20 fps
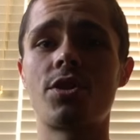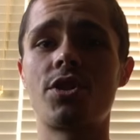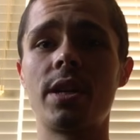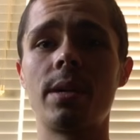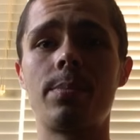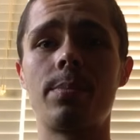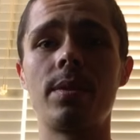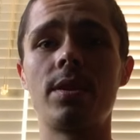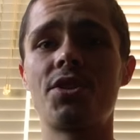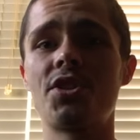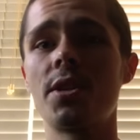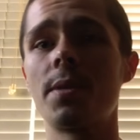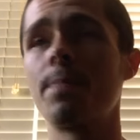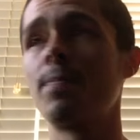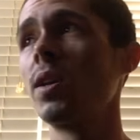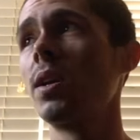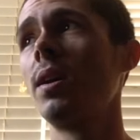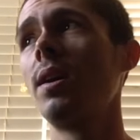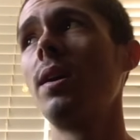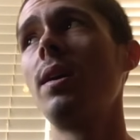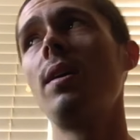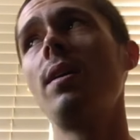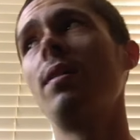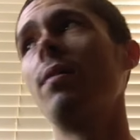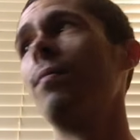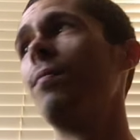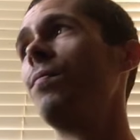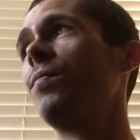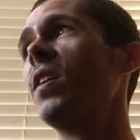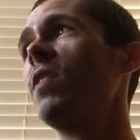Championship.
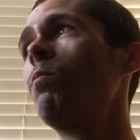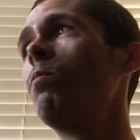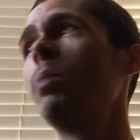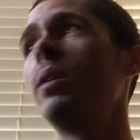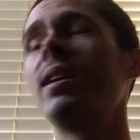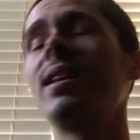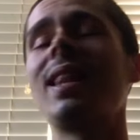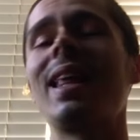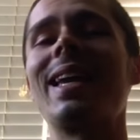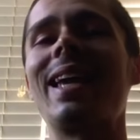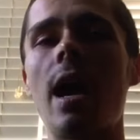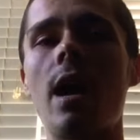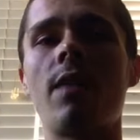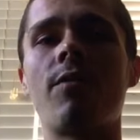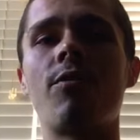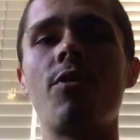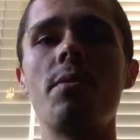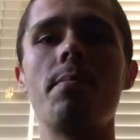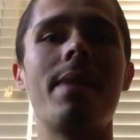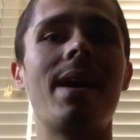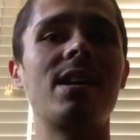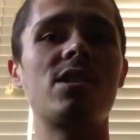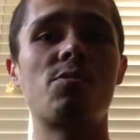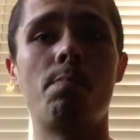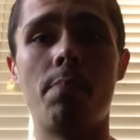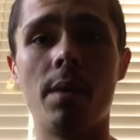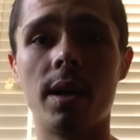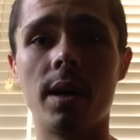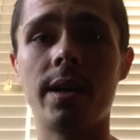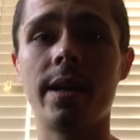They've been in like every match
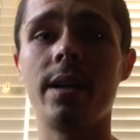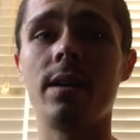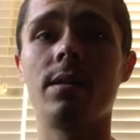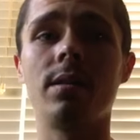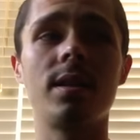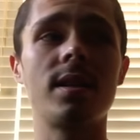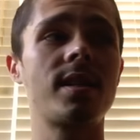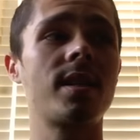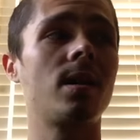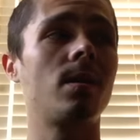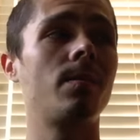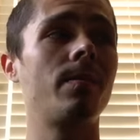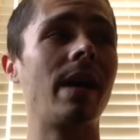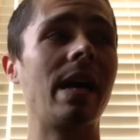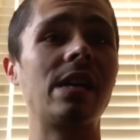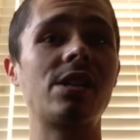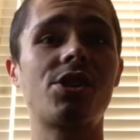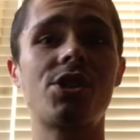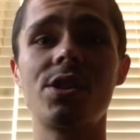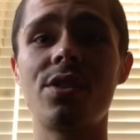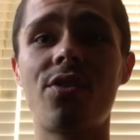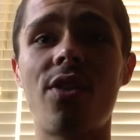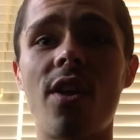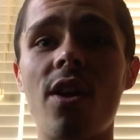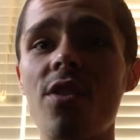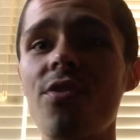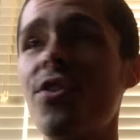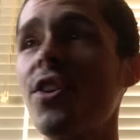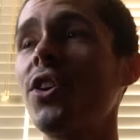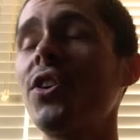but a Hell in a Cell match.
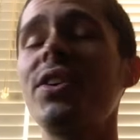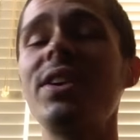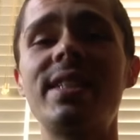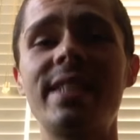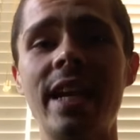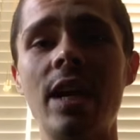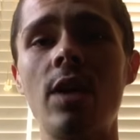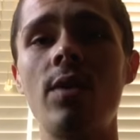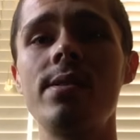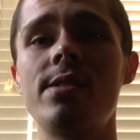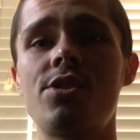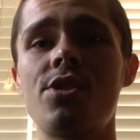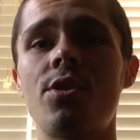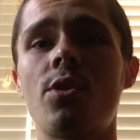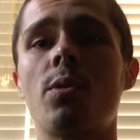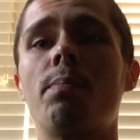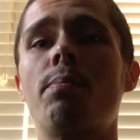They're going to tear each other